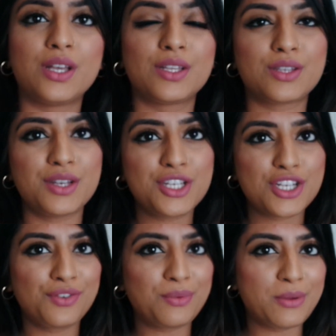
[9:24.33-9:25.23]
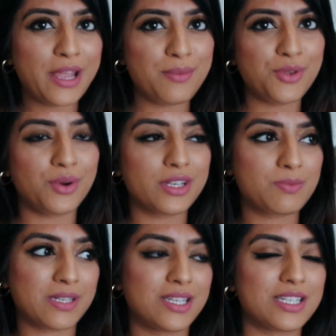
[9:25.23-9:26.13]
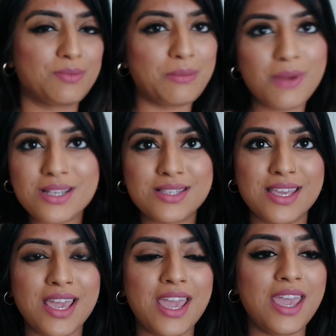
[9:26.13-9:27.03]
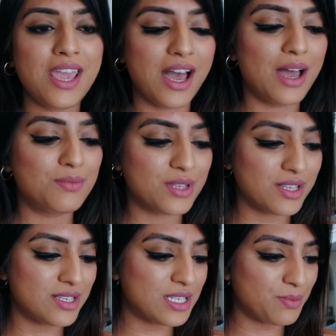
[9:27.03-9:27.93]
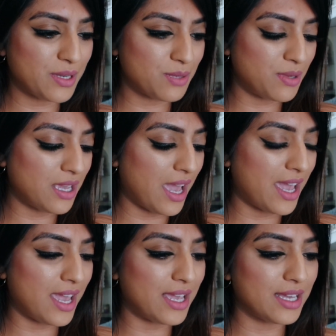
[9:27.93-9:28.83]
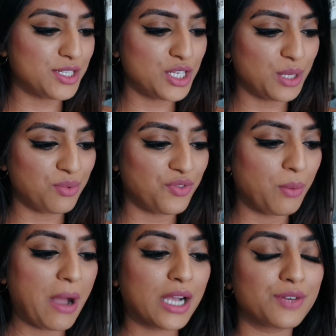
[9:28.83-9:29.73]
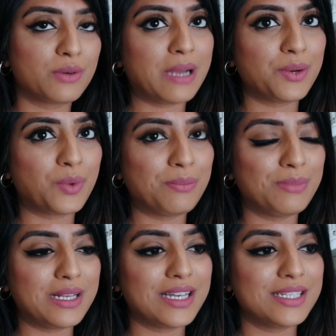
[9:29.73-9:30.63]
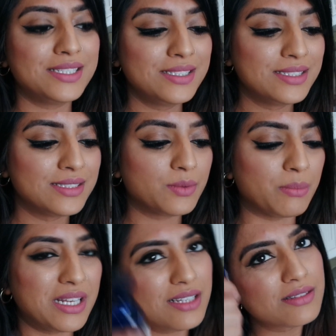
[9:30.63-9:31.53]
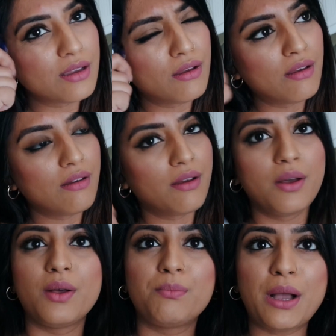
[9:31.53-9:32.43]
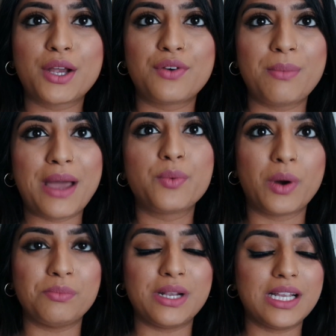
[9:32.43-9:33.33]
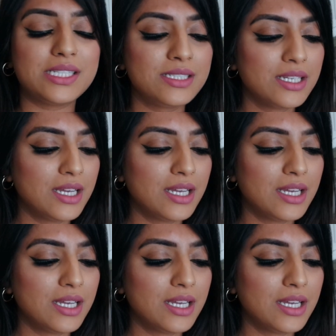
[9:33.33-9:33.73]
So initially from the name you're expecting it to be musky. So this is supposed to be a dupe for Paco Rabanne 1 billion. 1 billion? Paco Rabanne 1 million.